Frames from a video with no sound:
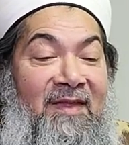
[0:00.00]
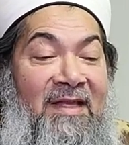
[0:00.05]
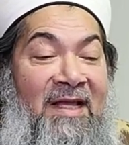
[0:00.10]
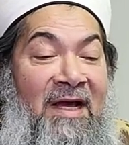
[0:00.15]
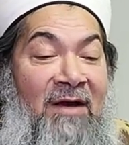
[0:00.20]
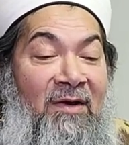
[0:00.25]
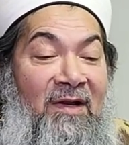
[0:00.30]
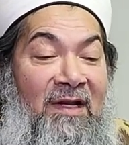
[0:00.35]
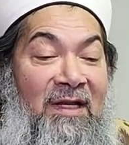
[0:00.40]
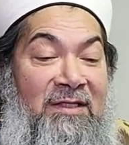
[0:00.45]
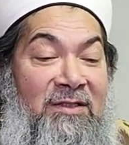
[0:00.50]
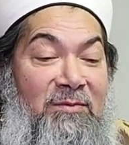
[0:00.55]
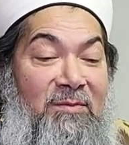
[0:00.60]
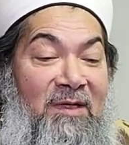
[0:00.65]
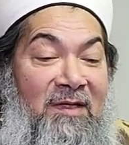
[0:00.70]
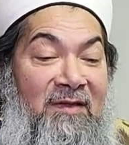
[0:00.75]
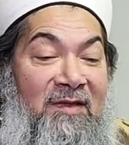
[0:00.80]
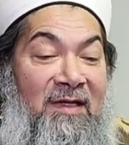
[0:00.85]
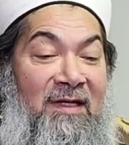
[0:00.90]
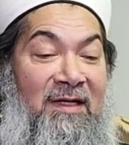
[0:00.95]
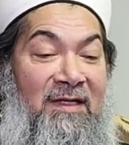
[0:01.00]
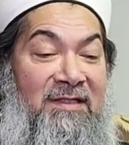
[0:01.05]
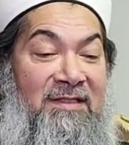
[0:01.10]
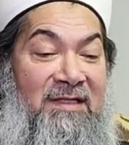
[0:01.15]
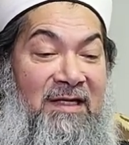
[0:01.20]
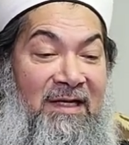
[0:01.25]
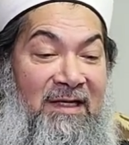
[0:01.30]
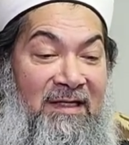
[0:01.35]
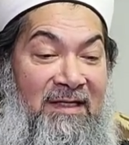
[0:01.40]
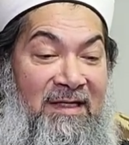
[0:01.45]
Now Allah subhanahu wa ta'ala is
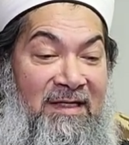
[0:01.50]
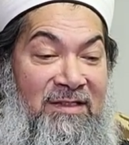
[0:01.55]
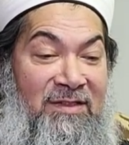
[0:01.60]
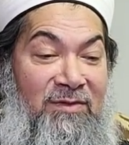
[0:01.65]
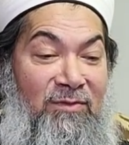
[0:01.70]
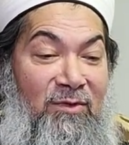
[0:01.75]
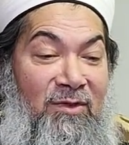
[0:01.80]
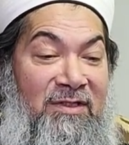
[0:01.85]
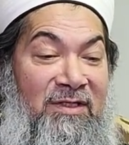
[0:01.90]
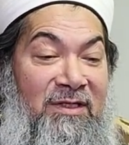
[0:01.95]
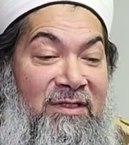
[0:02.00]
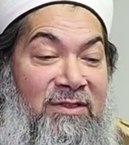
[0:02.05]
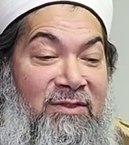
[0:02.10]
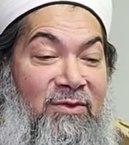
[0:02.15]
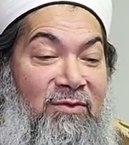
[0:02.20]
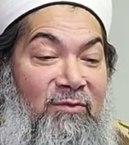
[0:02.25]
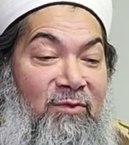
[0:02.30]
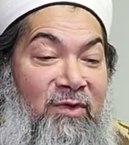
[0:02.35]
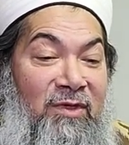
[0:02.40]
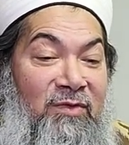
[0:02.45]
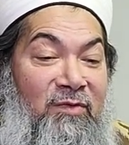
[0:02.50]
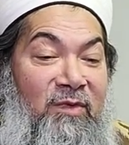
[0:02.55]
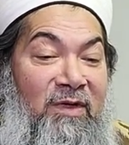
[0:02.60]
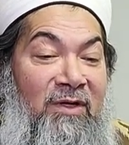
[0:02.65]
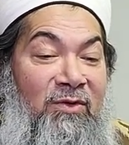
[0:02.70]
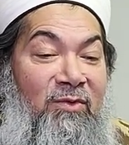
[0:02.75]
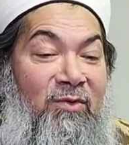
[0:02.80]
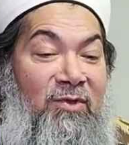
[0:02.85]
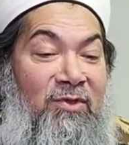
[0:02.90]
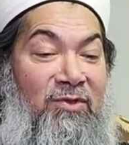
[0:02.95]
telling us what we
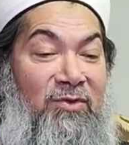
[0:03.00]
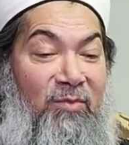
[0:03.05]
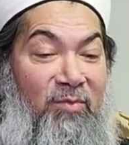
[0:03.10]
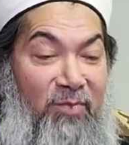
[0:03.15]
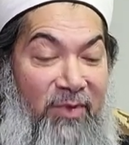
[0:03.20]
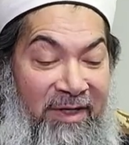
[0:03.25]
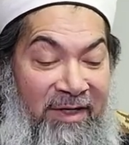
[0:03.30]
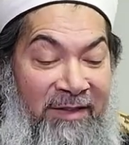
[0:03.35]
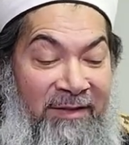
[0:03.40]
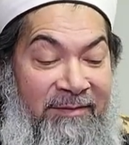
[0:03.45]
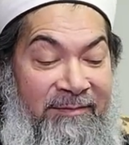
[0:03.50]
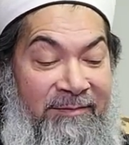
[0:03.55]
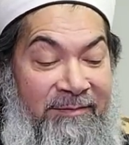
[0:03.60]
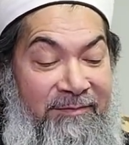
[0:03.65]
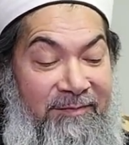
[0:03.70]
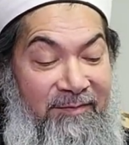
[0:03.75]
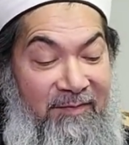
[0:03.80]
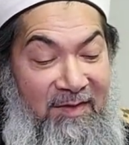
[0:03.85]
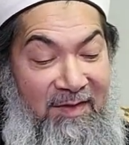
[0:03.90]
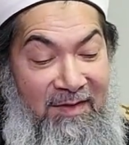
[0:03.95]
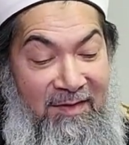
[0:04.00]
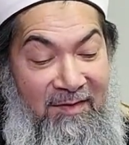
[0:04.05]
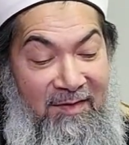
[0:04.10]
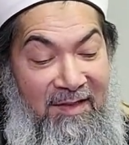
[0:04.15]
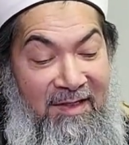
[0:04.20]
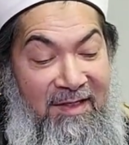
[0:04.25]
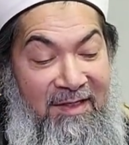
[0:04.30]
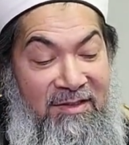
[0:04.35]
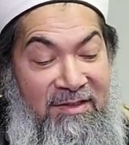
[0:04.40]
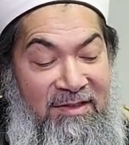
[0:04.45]
are going to bring in the
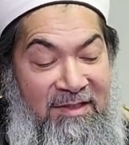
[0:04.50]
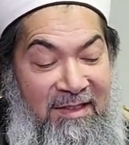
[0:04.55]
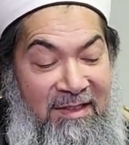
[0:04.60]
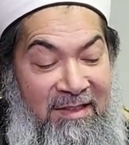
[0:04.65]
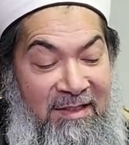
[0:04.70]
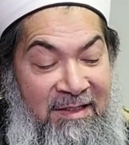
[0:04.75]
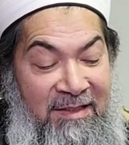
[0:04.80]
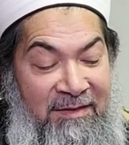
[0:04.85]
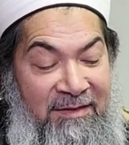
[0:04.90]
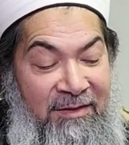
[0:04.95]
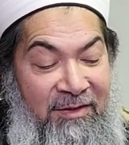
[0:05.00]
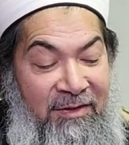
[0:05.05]
next ayah.